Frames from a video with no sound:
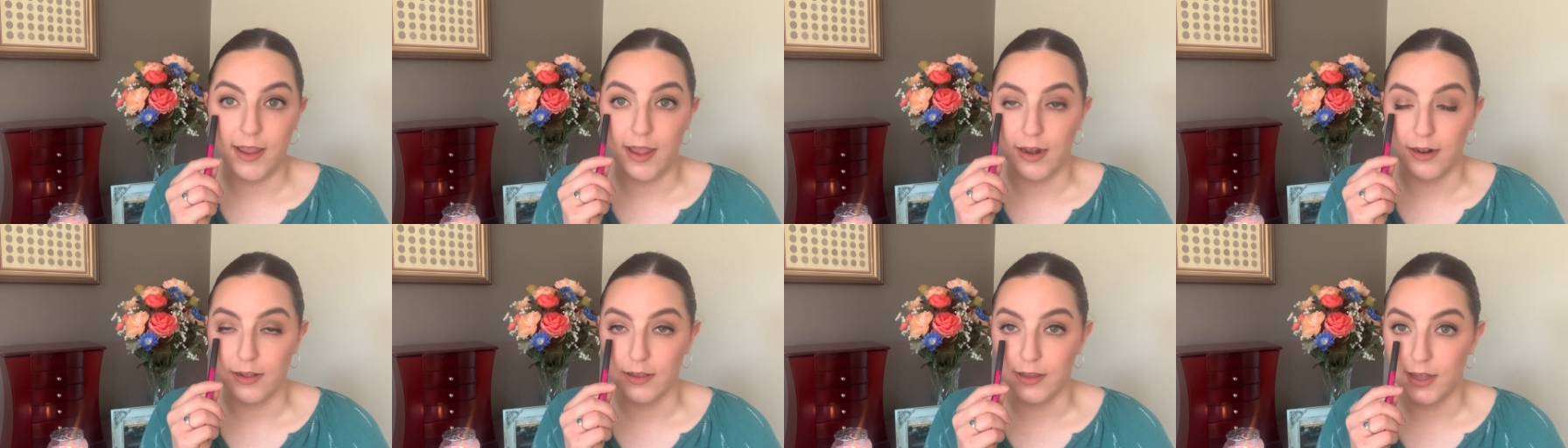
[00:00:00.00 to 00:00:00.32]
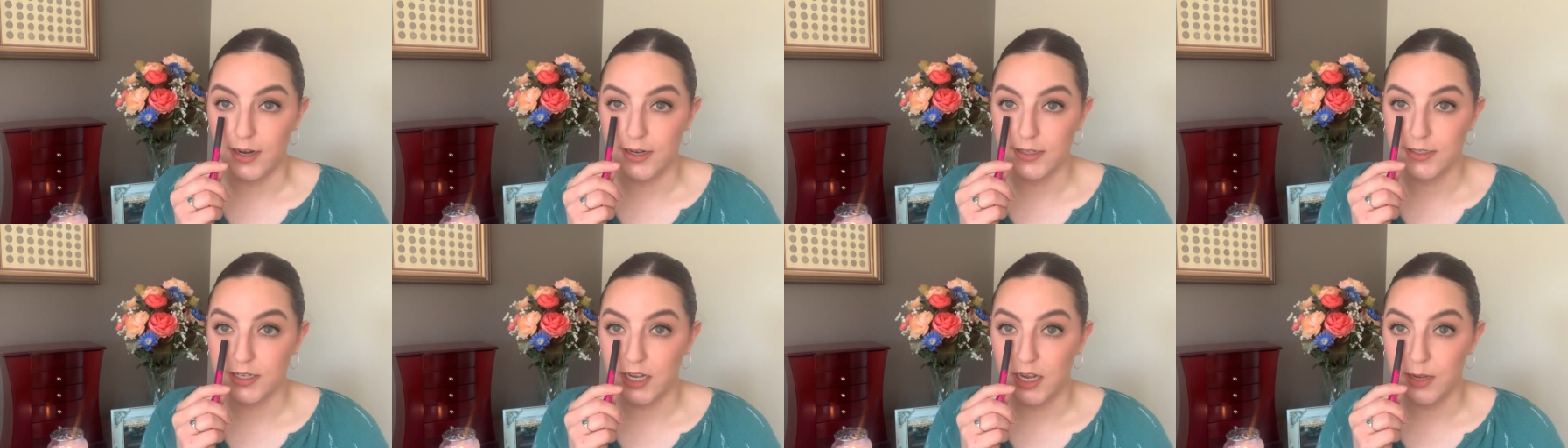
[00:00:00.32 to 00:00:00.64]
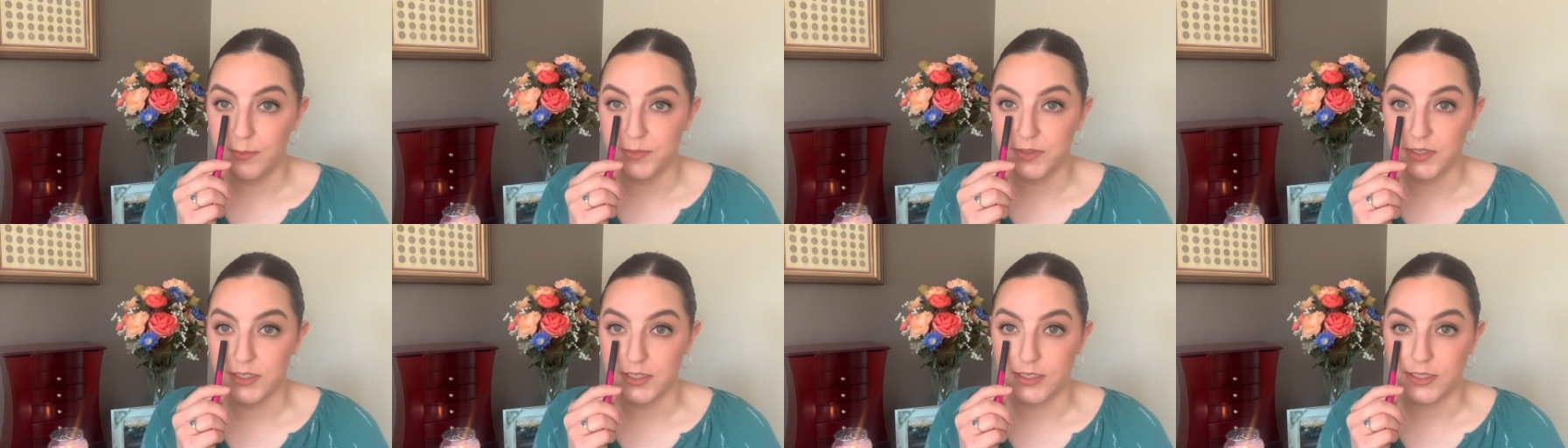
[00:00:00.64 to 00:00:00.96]
And a lot of
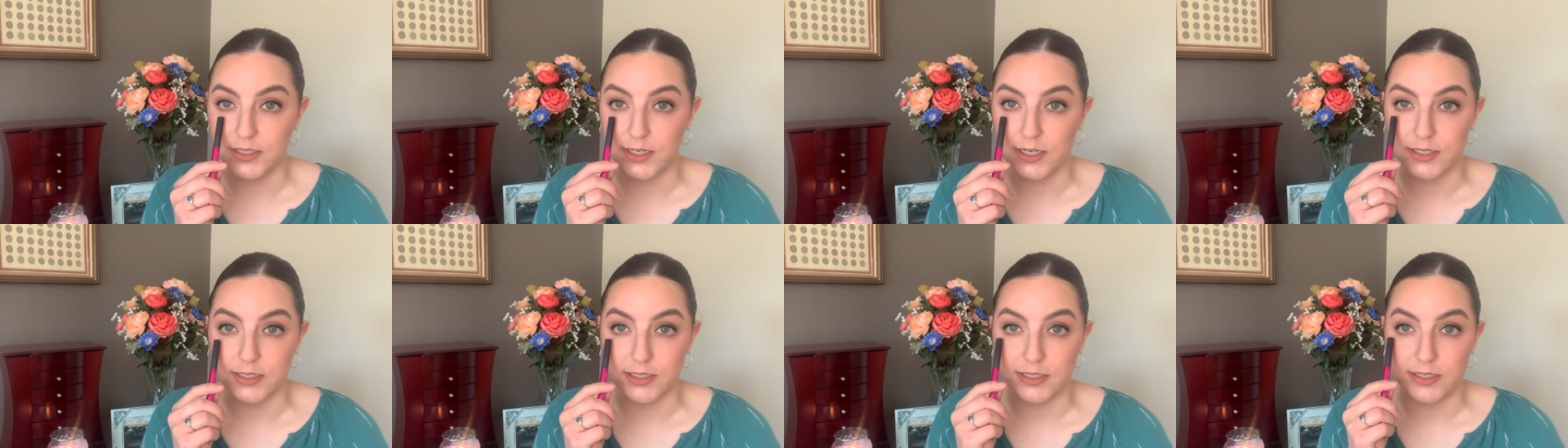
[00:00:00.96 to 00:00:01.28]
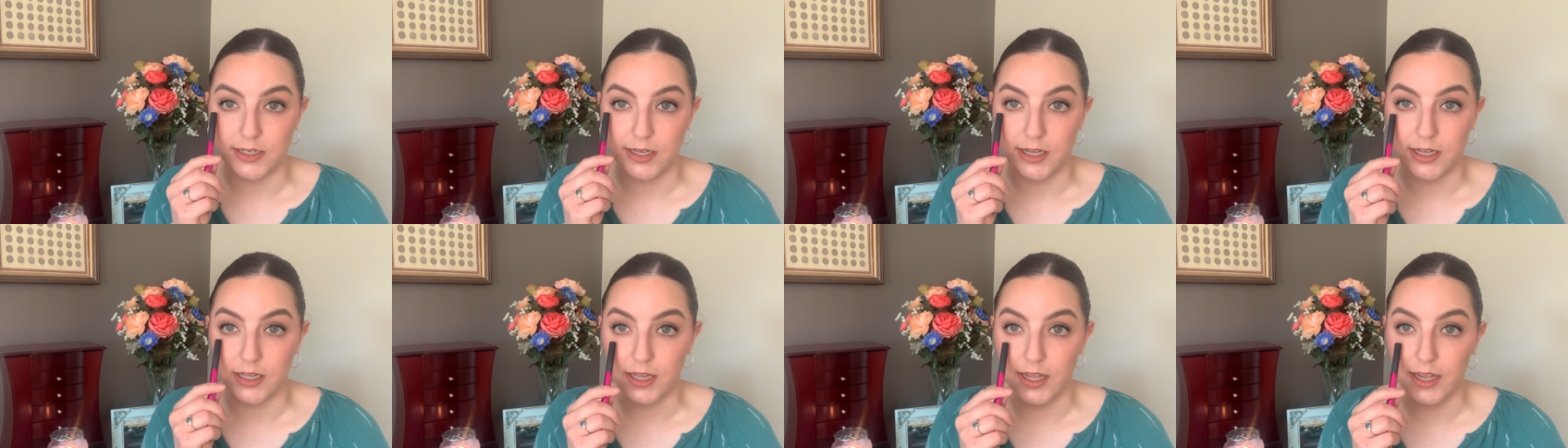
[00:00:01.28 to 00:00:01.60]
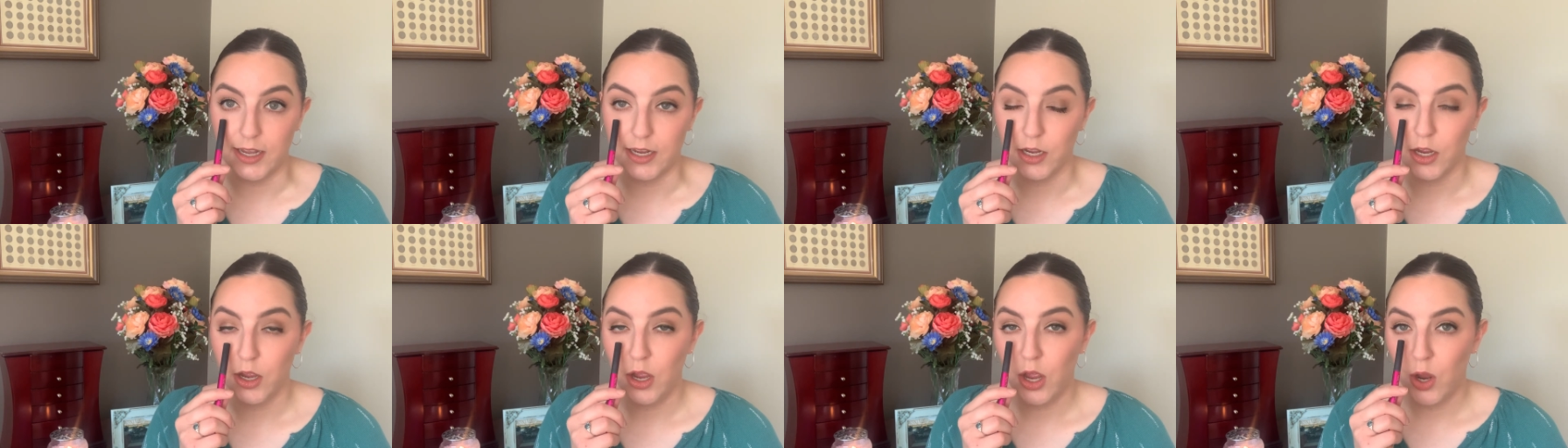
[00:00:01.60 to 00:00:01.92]
times this tends to get
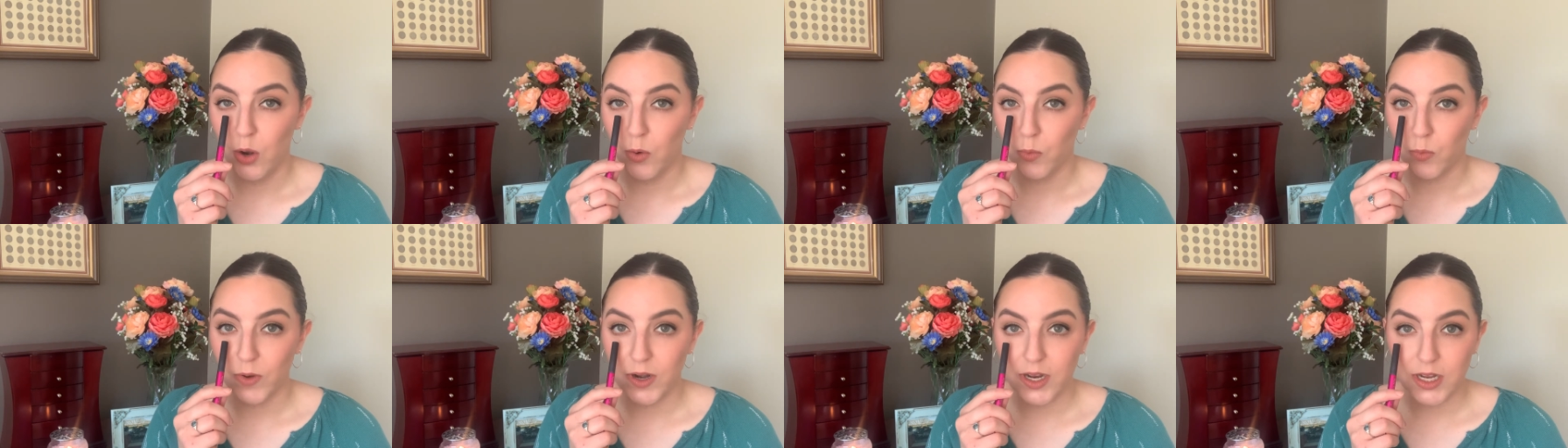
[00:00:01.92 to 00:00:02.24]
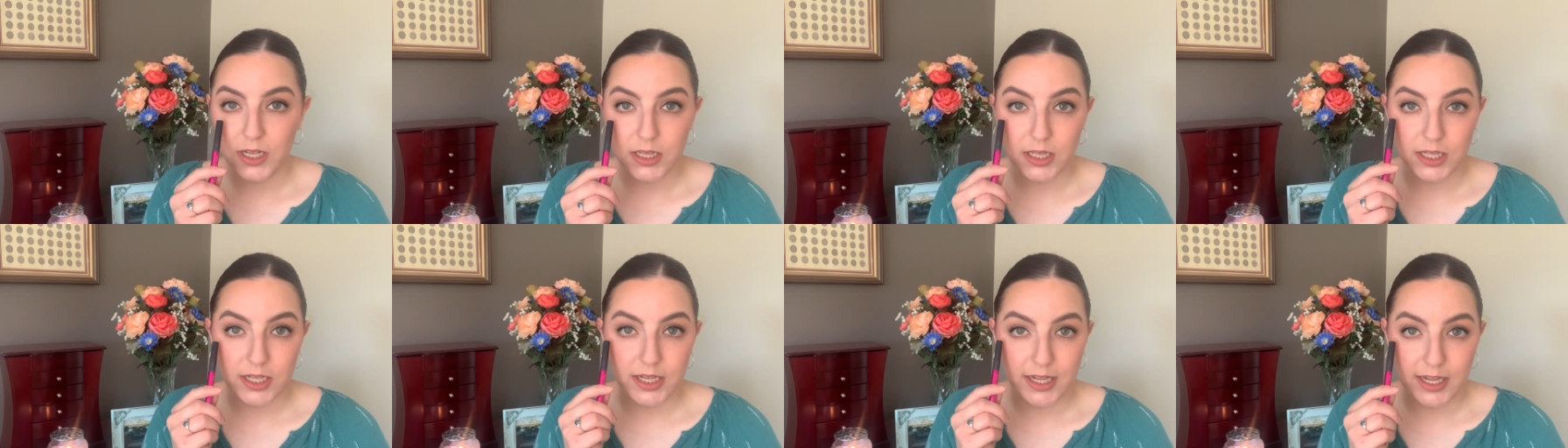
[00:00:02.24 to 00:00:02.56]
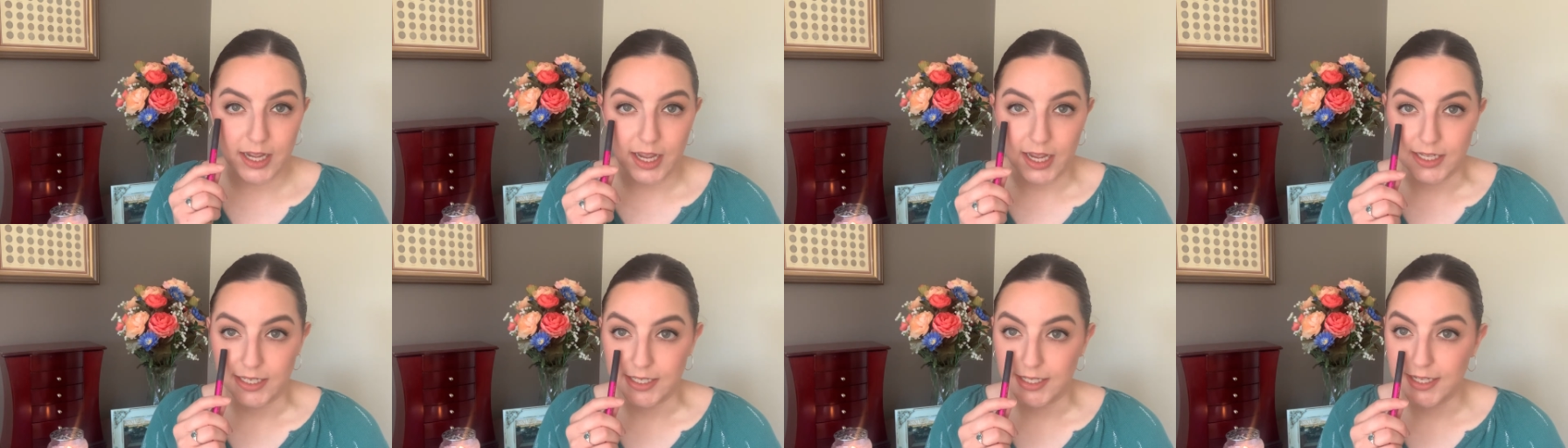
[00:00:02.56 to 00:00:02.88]
like
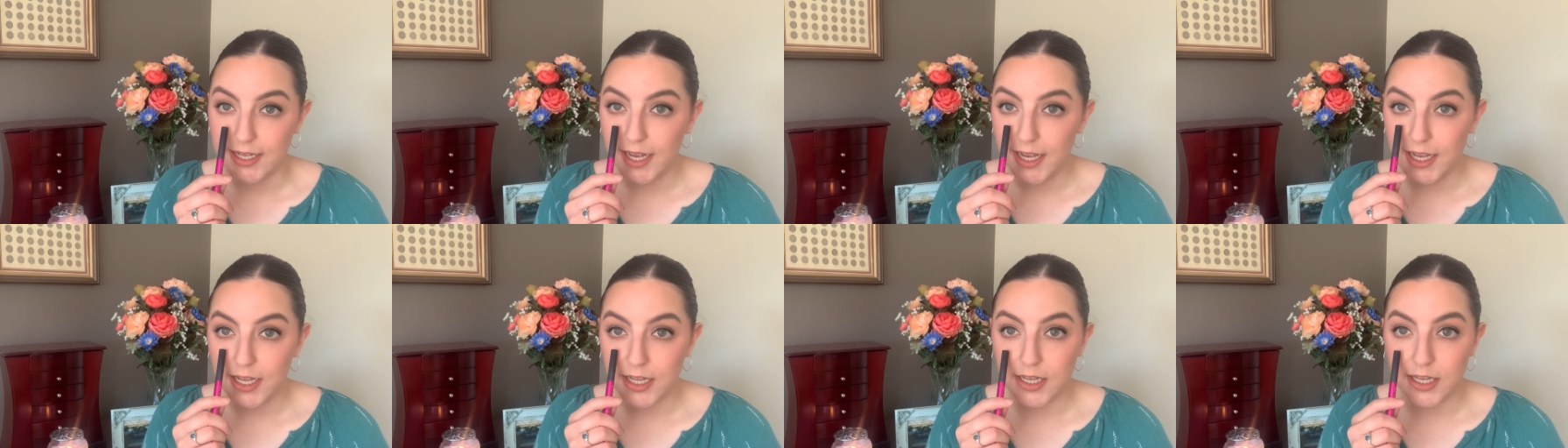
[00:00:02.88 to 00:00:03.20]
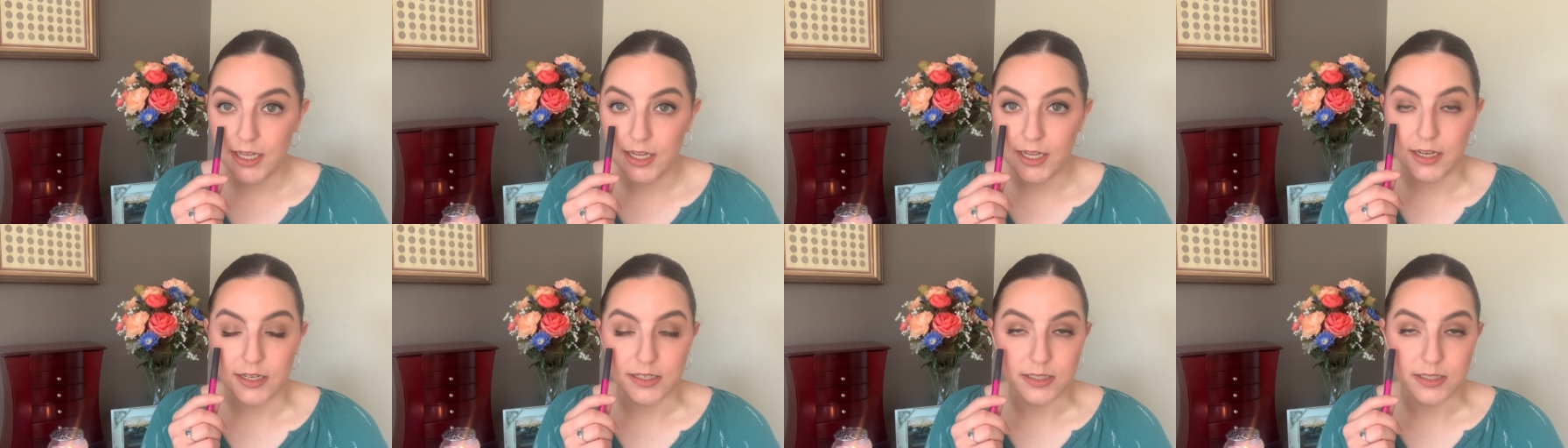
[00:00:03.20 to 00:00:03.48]
wrinkly and cakey,